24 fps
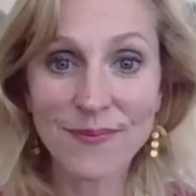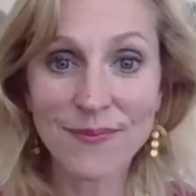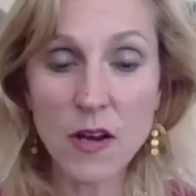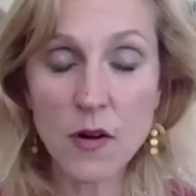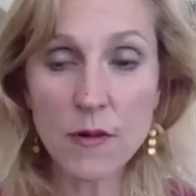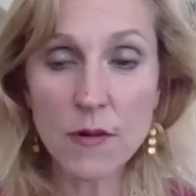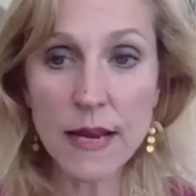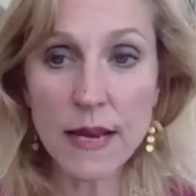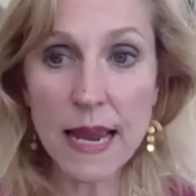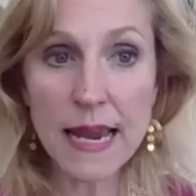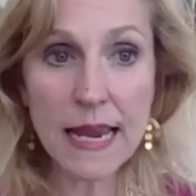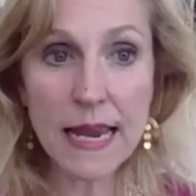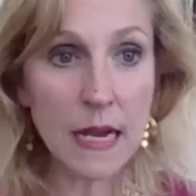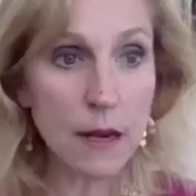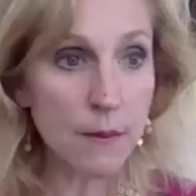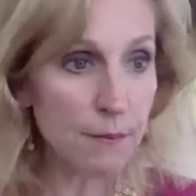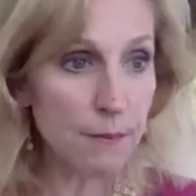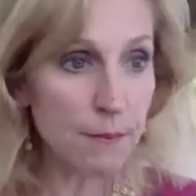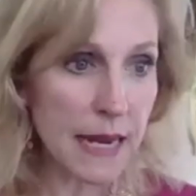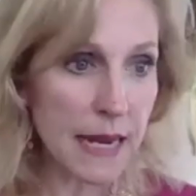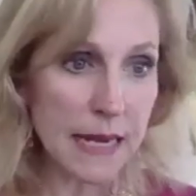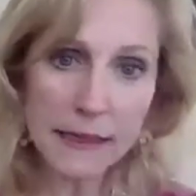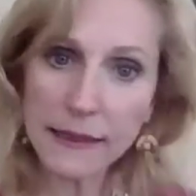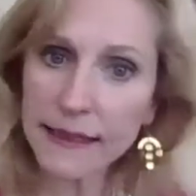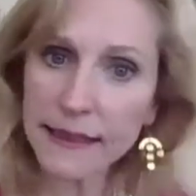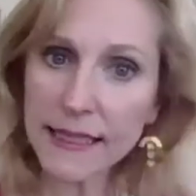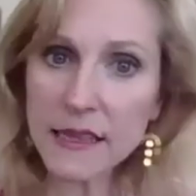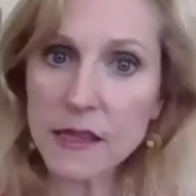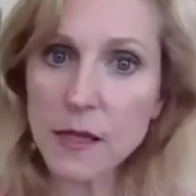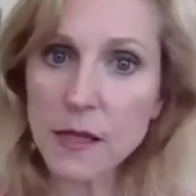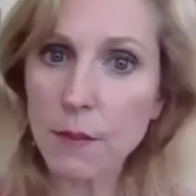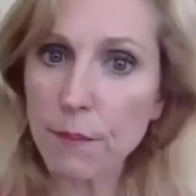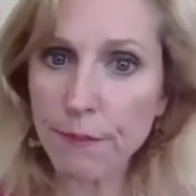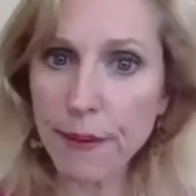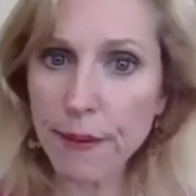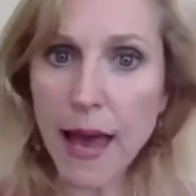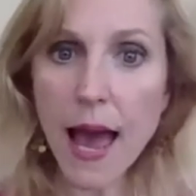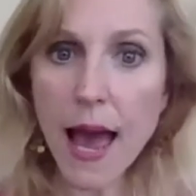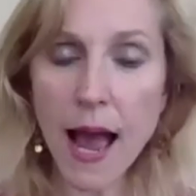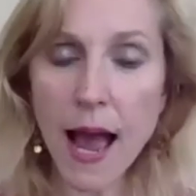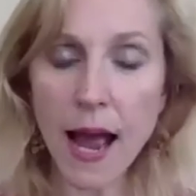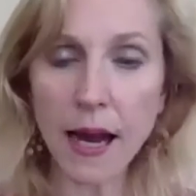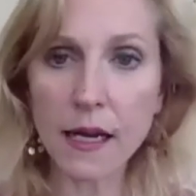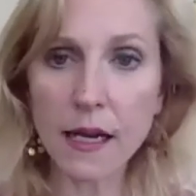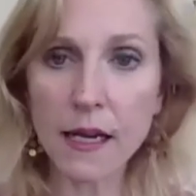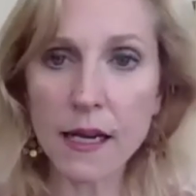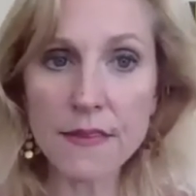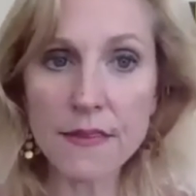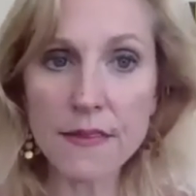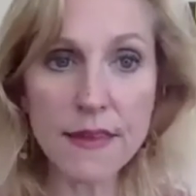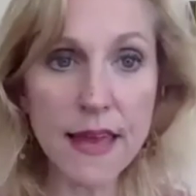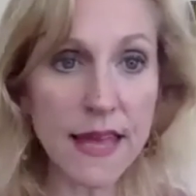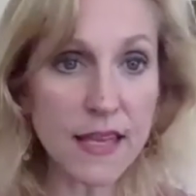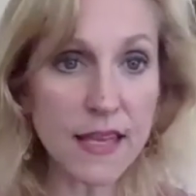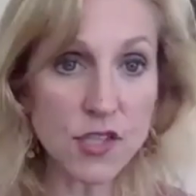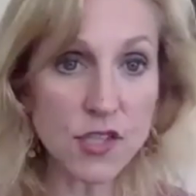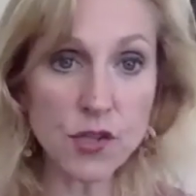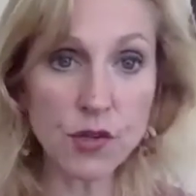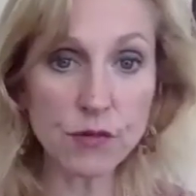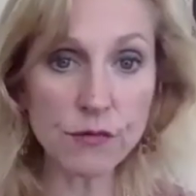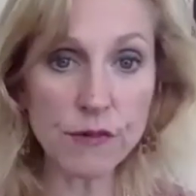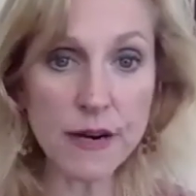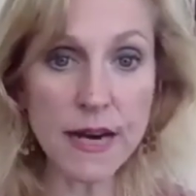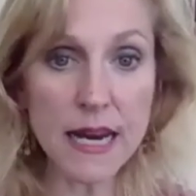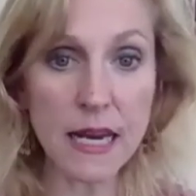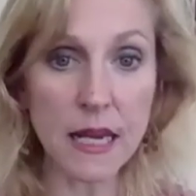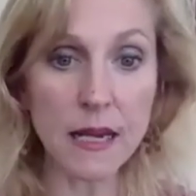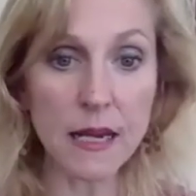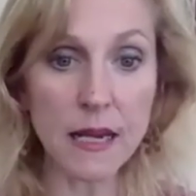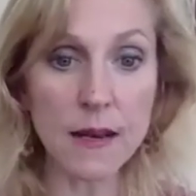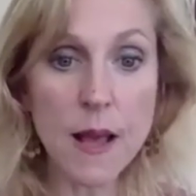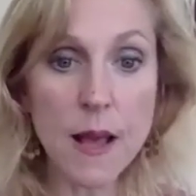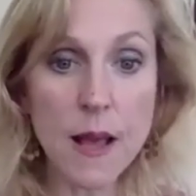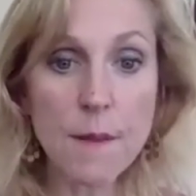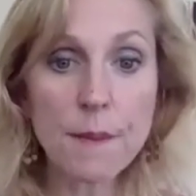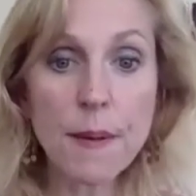Okay. And it may lead them back, and that's great.